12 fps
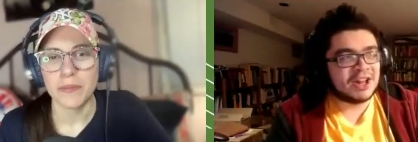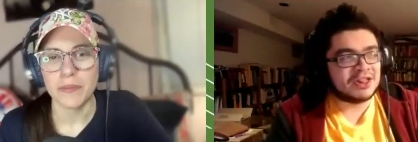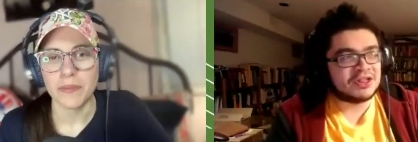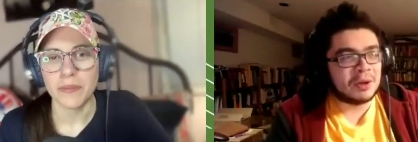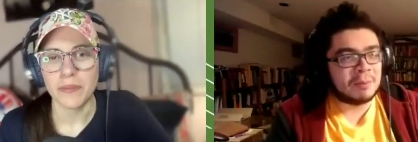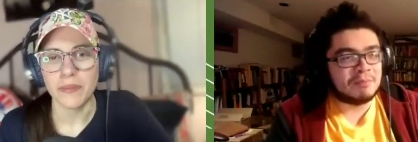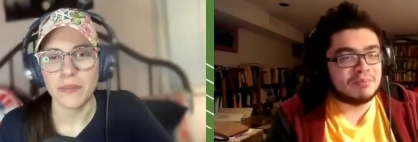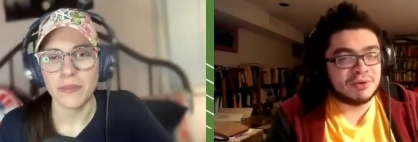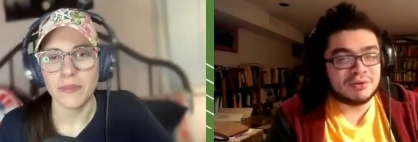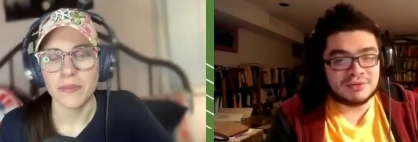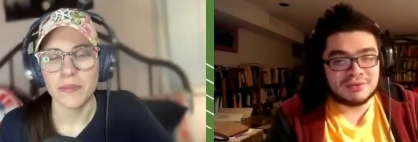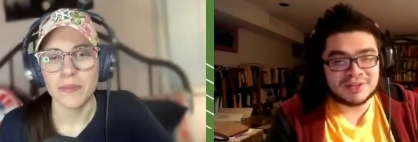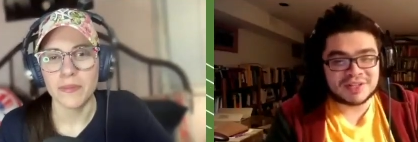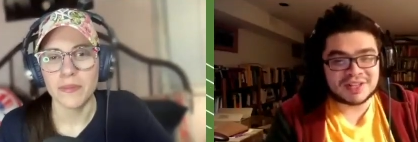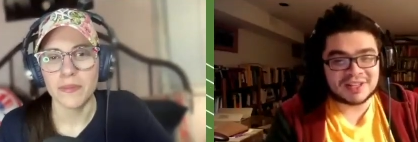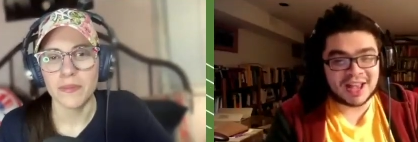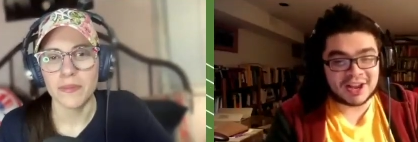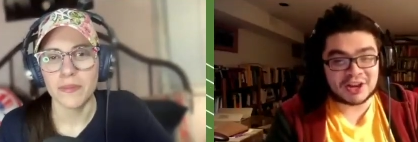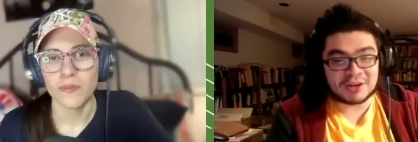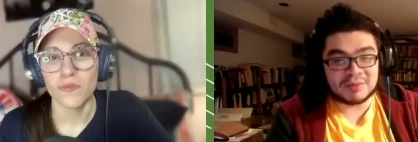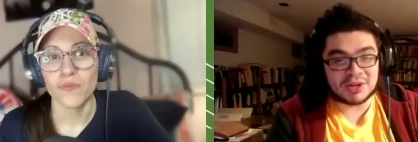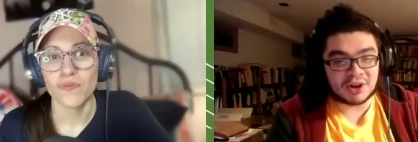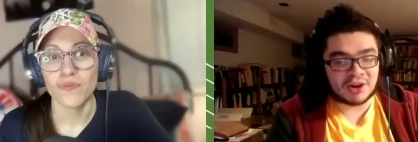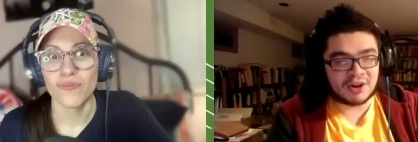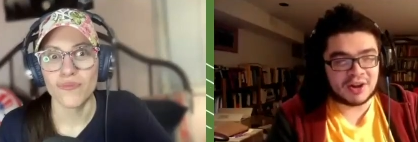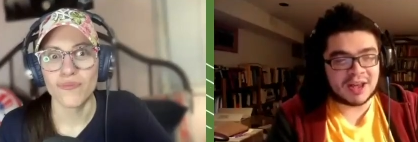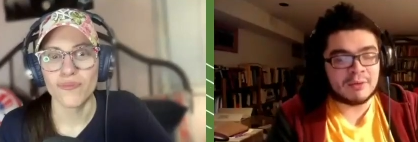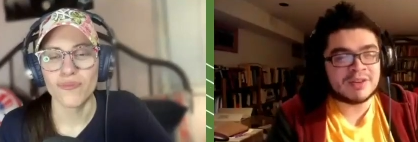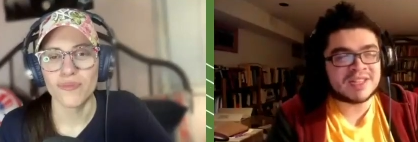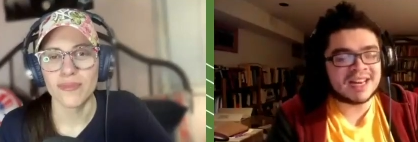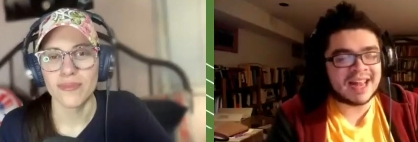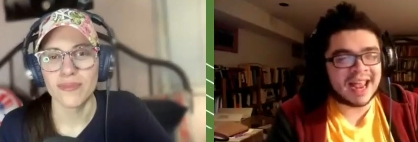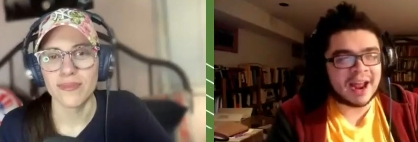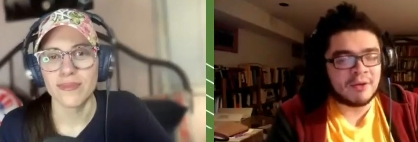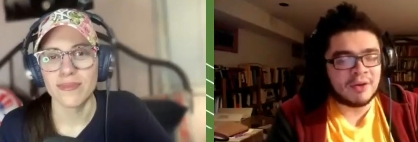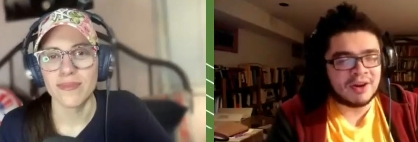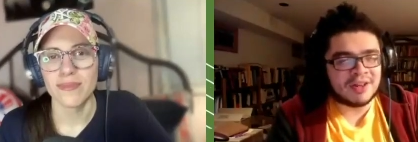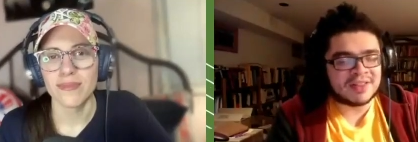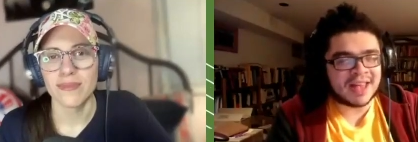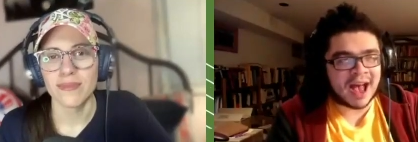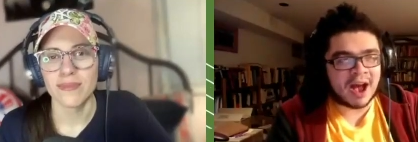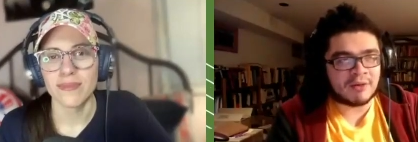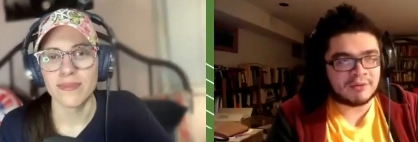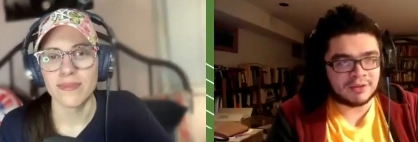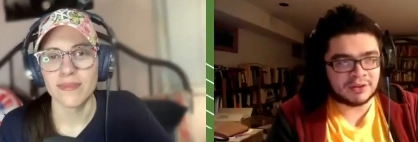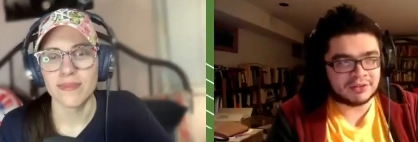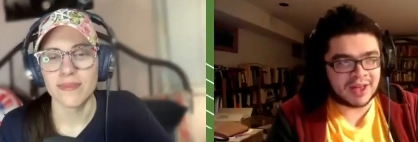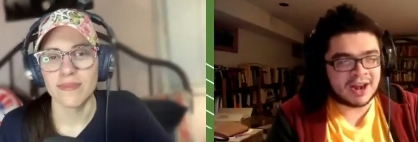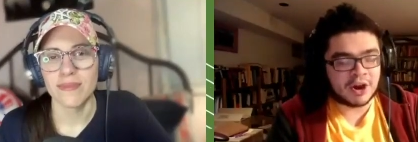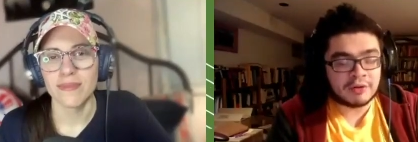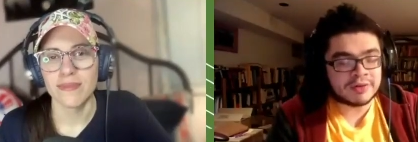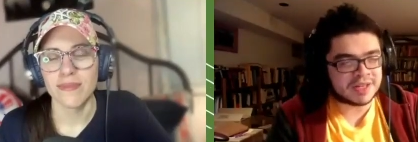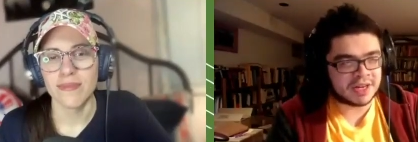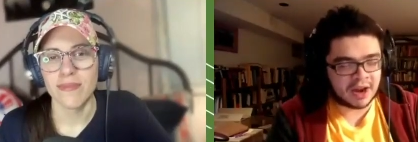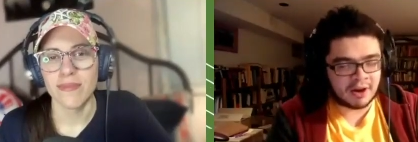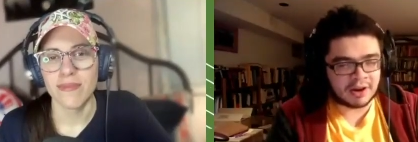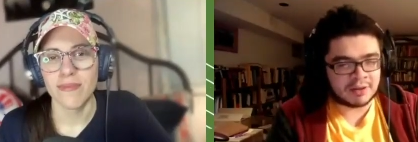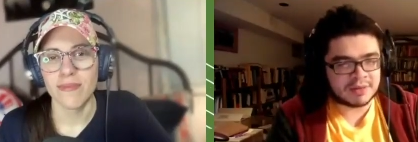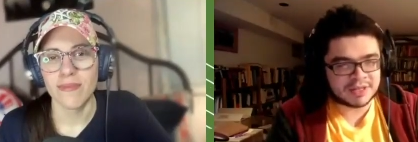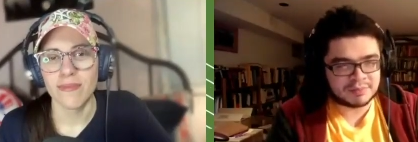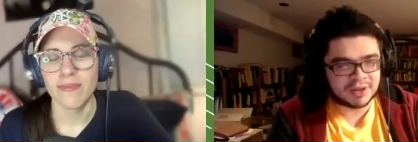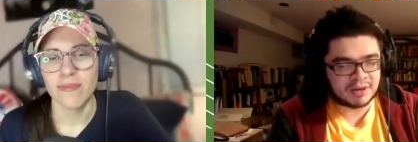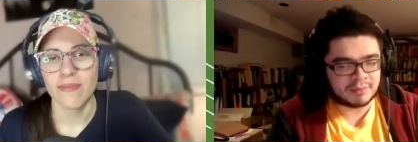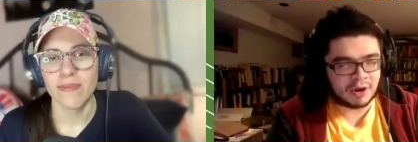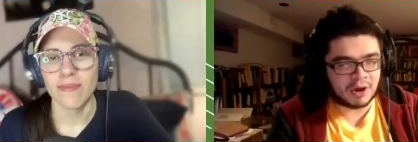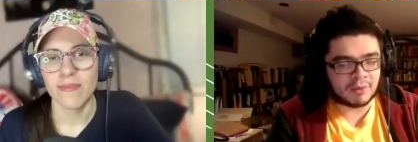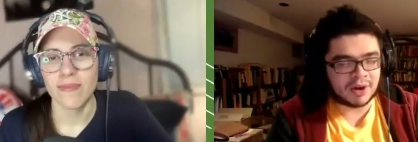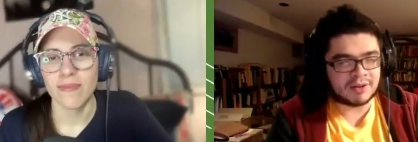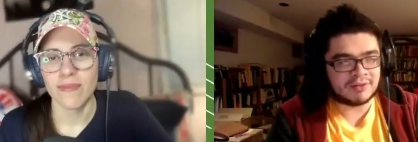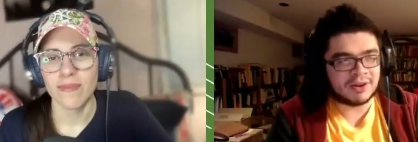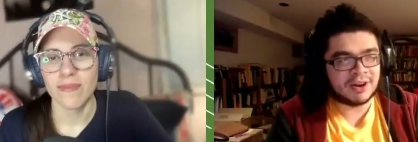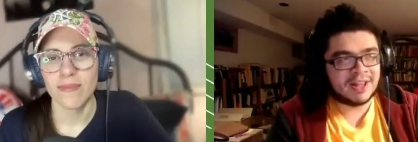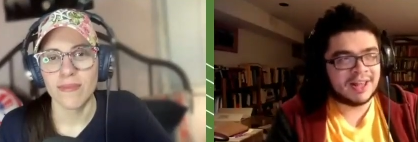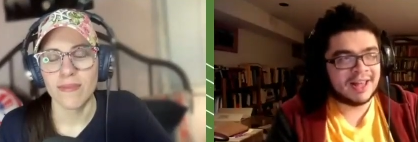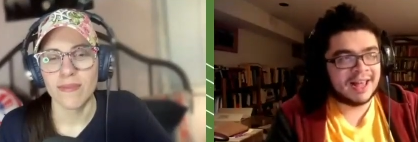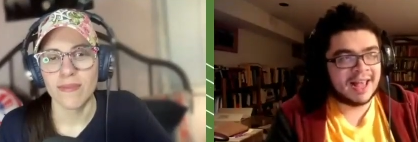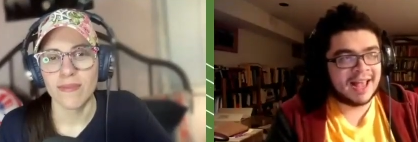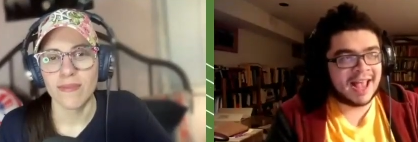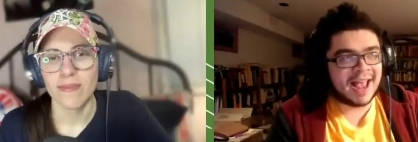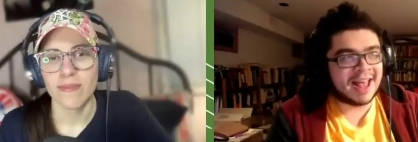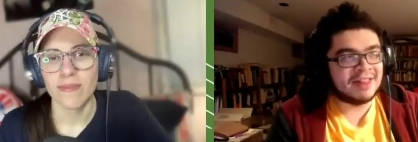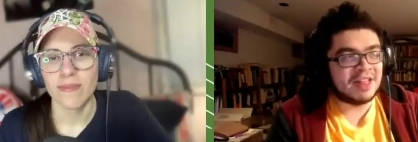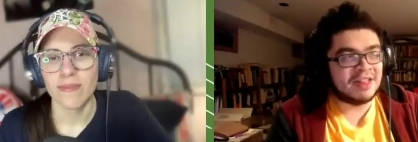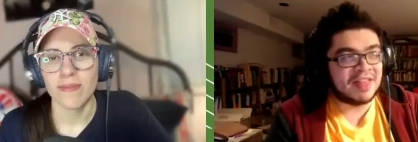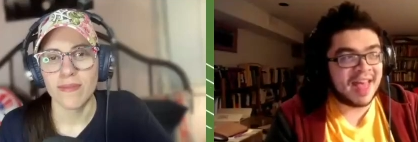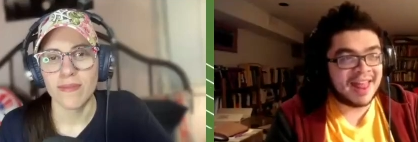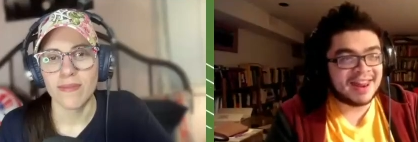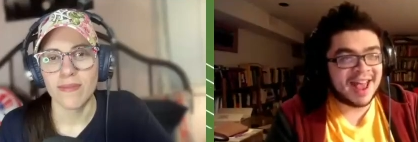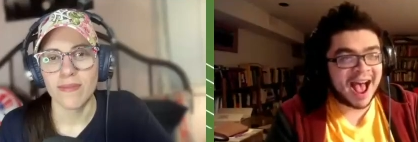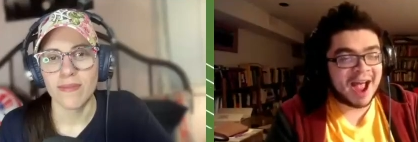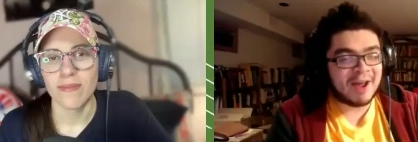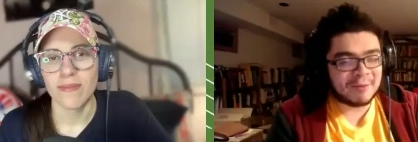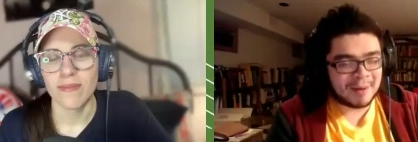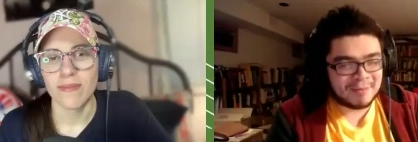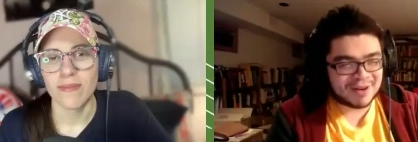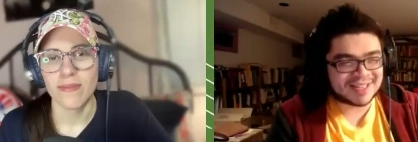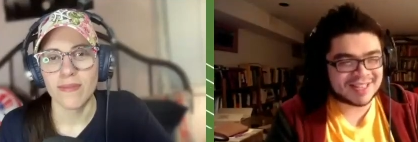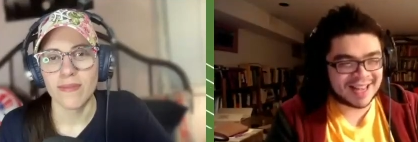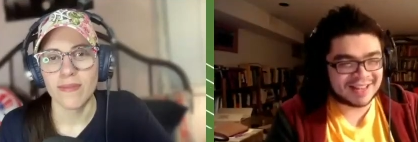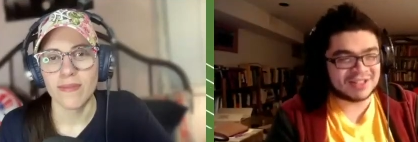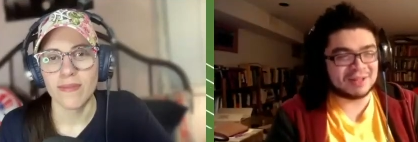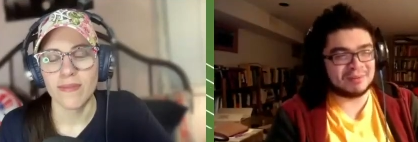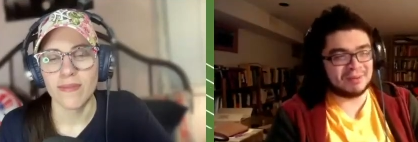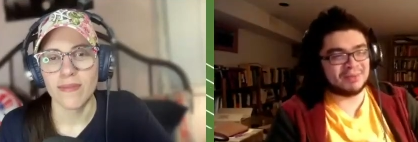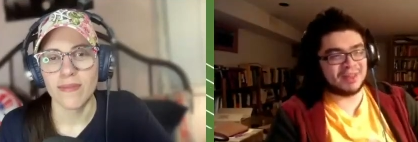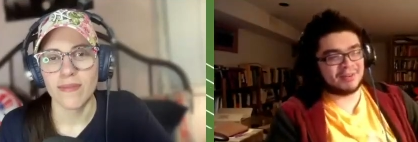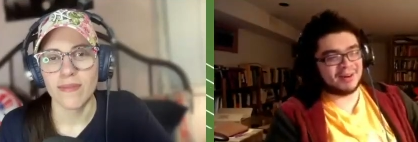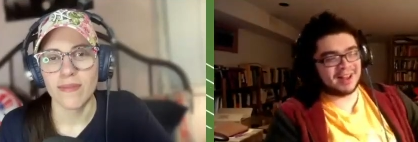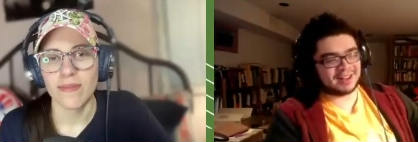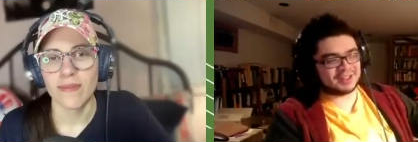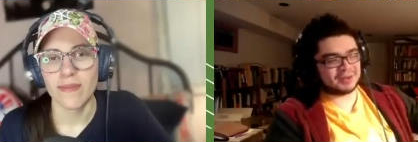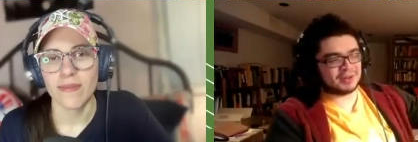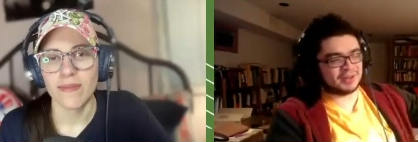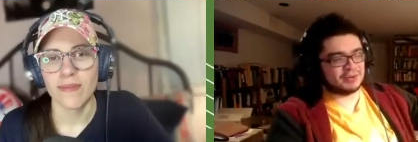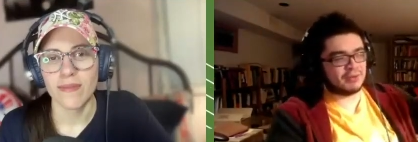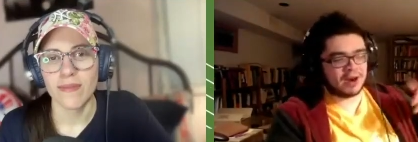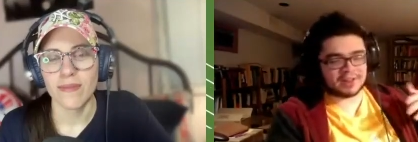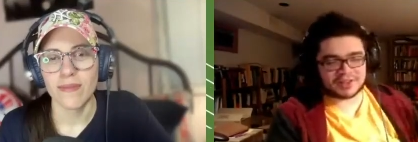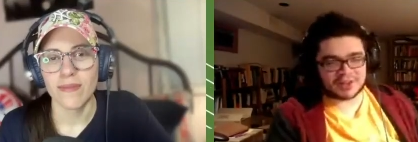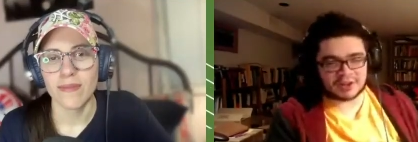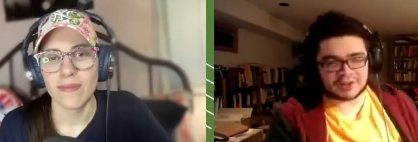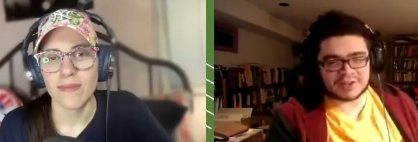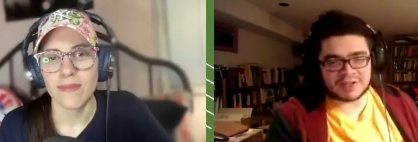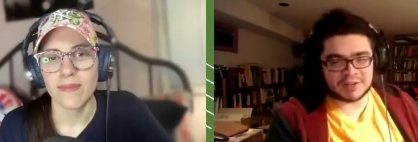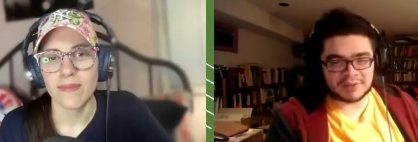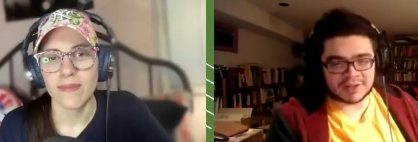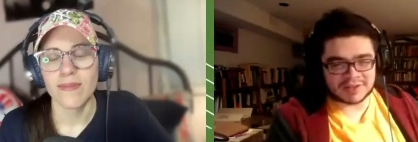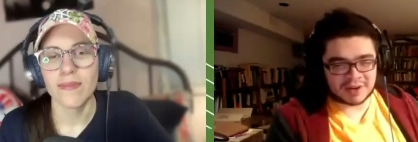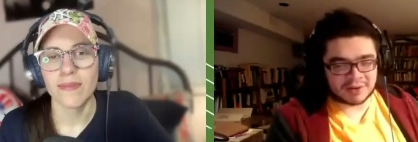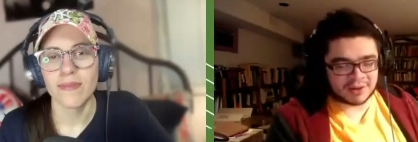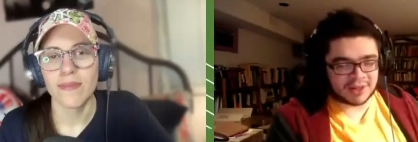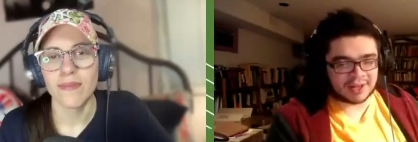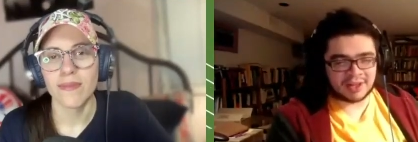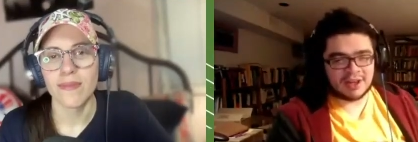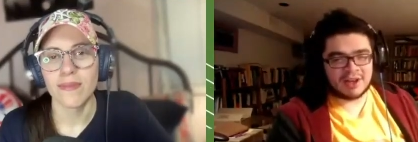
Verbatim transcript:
Speaker 1: the booze that could be heard, it was an error in the outfield. I know it was an error. He misplayed a ball or whatever. And then I remember saying to the people that were next to us who wanted to talk to Steve because they were like